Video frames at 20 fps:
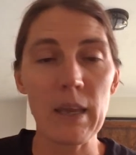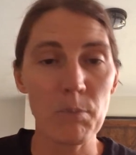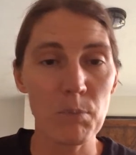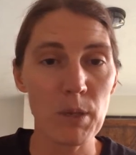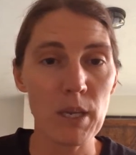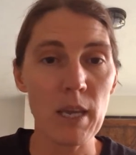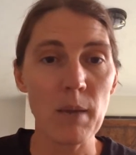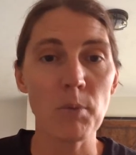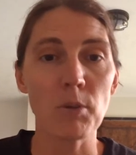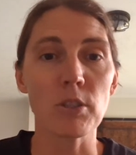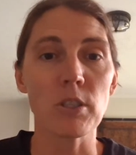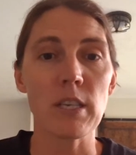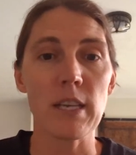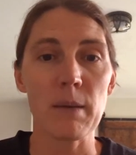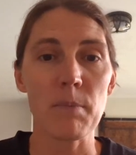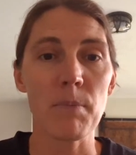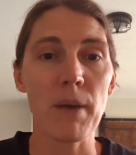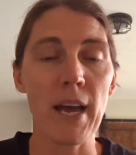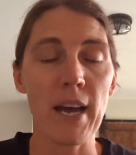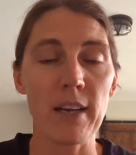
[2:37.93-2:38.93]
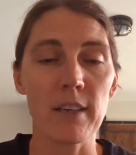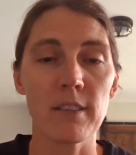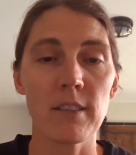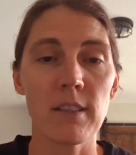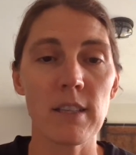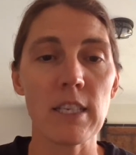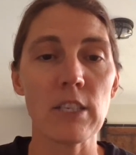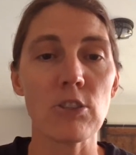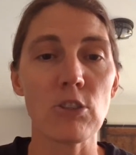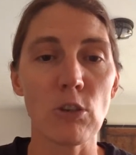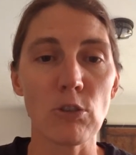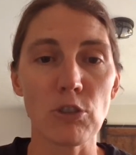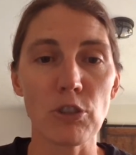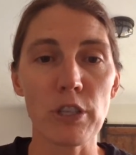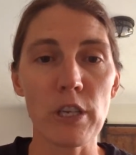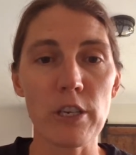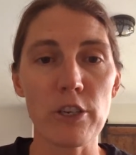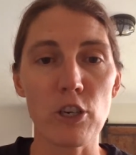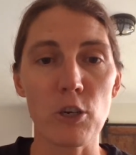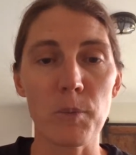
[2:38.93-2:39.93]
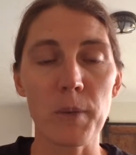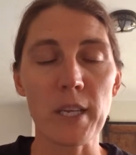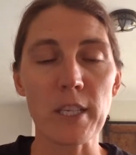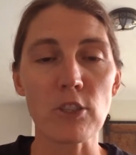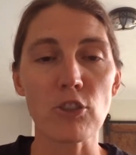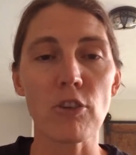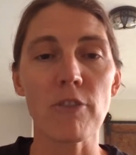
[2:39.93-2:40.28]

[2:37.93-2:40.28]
be able to impact these social determinants.